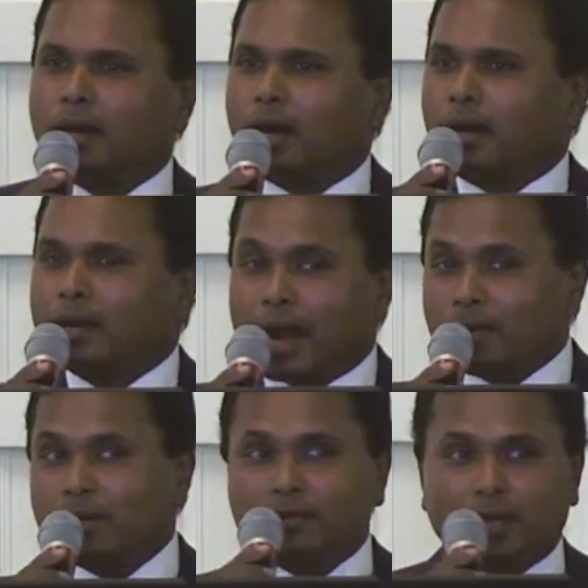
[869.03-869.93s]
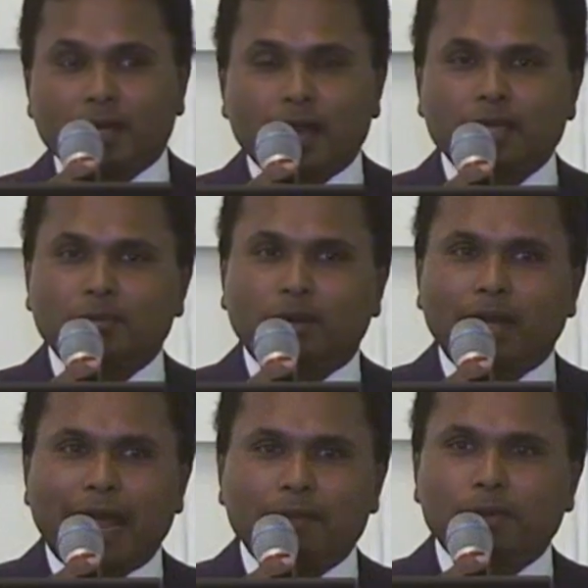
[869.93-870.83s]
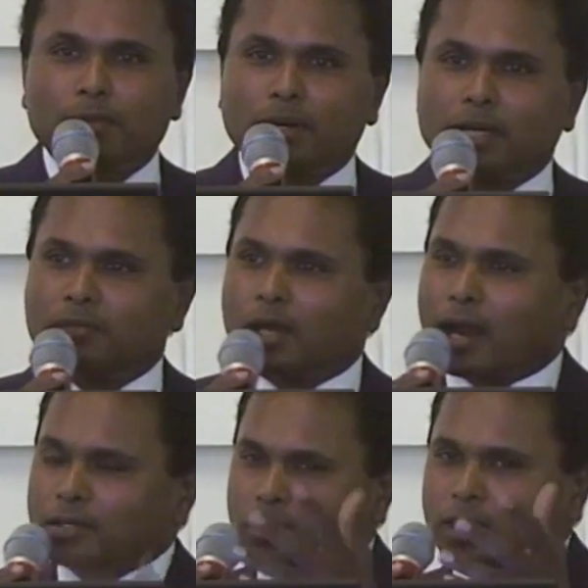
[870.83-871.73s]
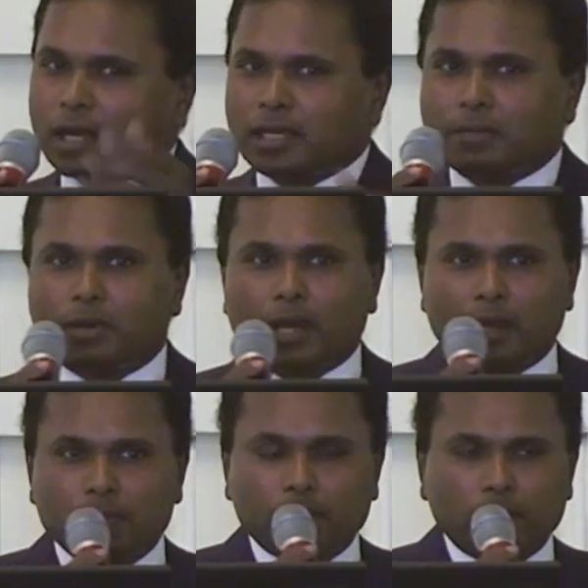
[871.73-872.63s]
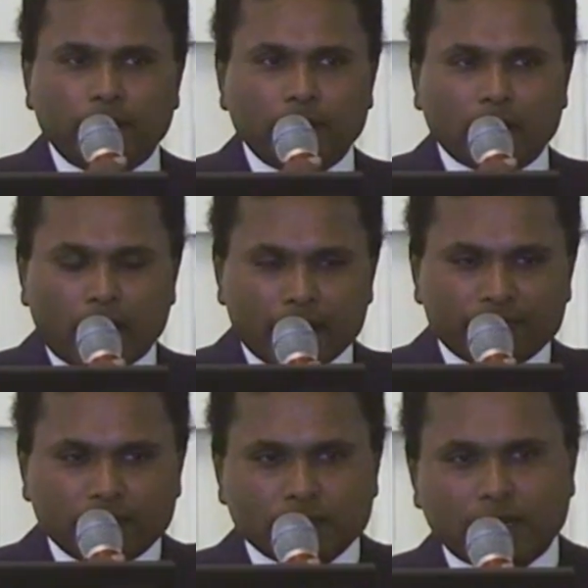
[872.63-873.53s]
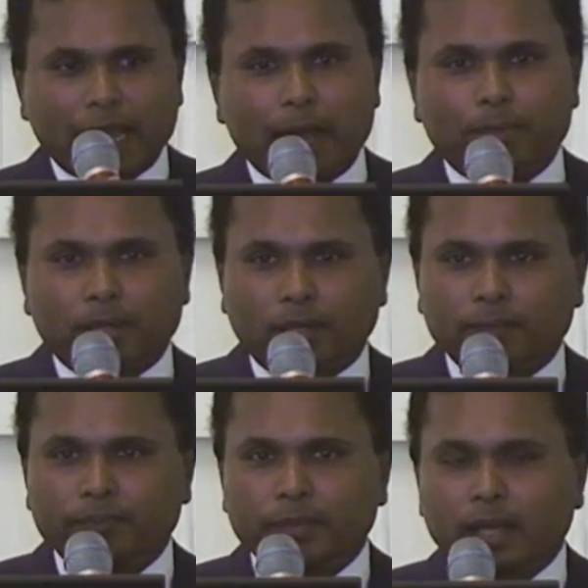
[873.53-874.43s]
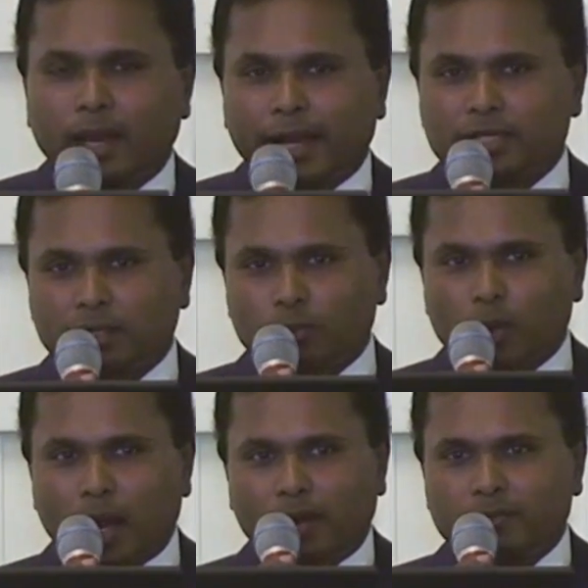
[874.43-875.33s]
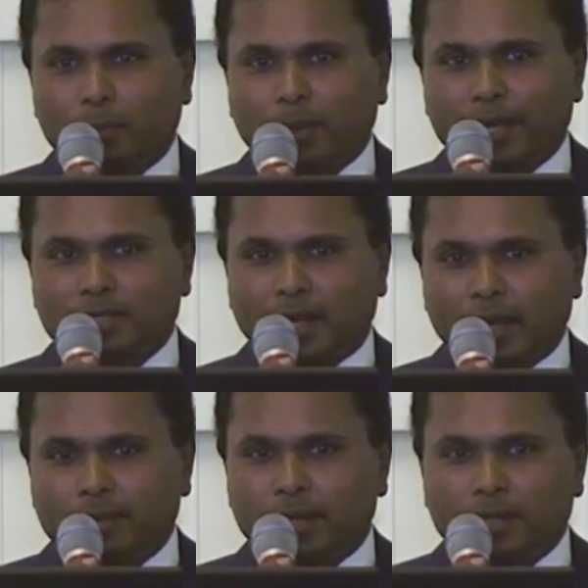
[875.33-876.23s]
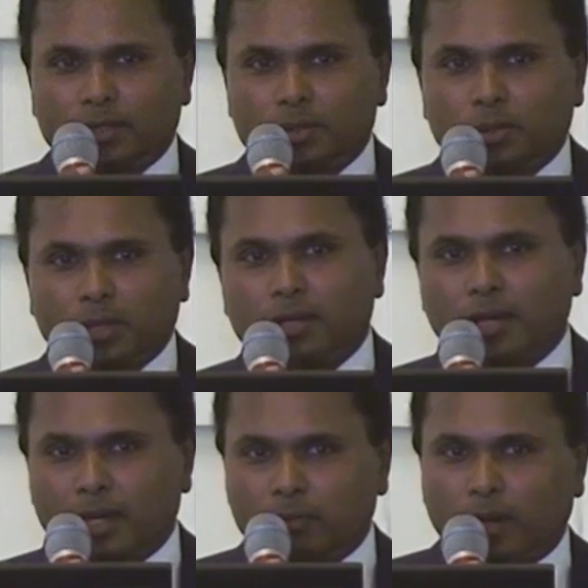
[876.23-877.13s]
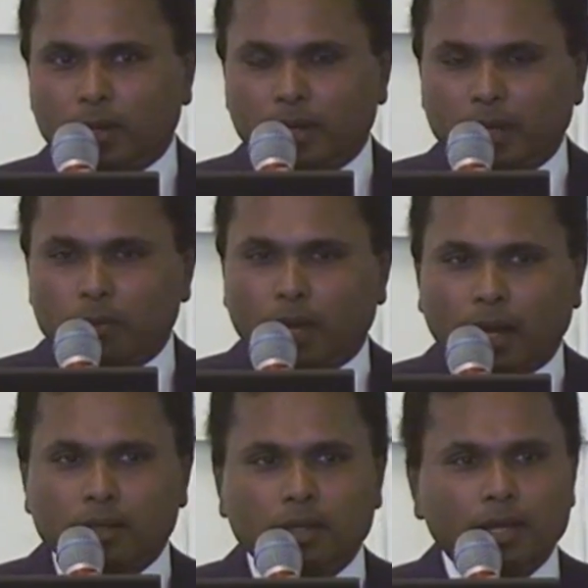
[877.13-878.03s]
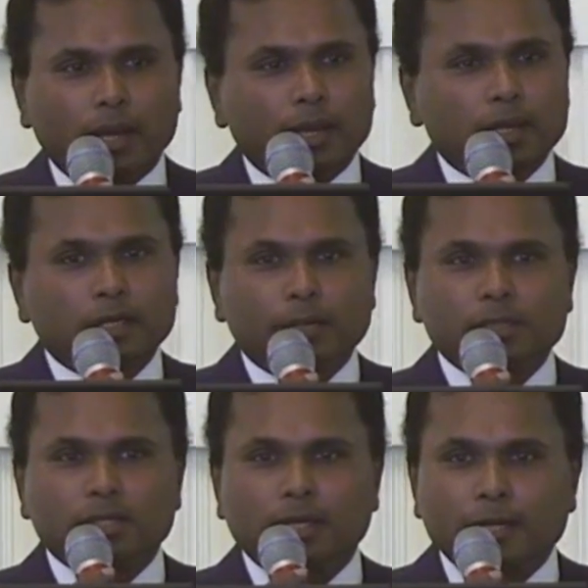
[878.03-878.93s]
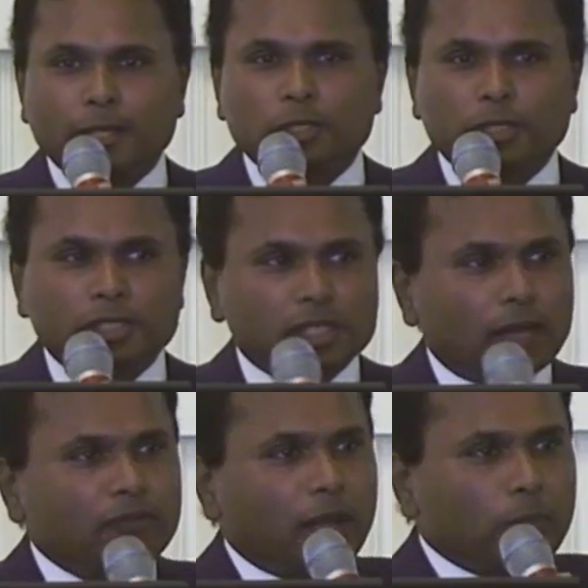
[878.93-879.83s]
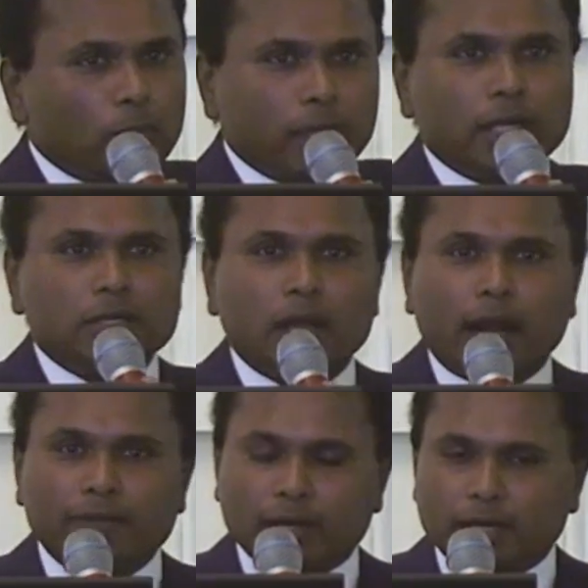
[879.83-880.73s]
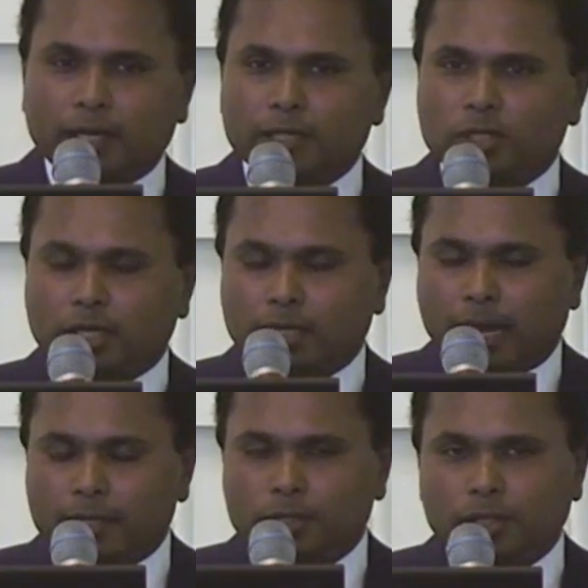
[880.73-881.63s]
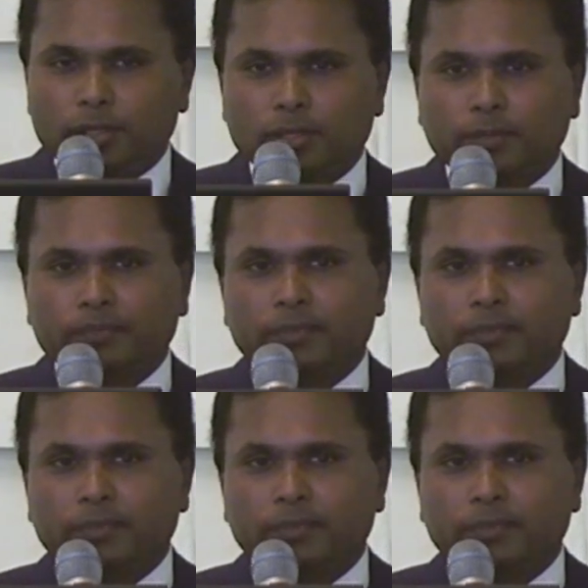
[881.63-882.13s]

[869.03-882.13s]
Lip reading: Not only we are talking about land mobility, we are also talking about air mobility. A lot of things are happening. I said, wow, the place that I'm in is doing really well, really well. And in terms of the industry itself, we are moving into a lot of cutting-edge technologies.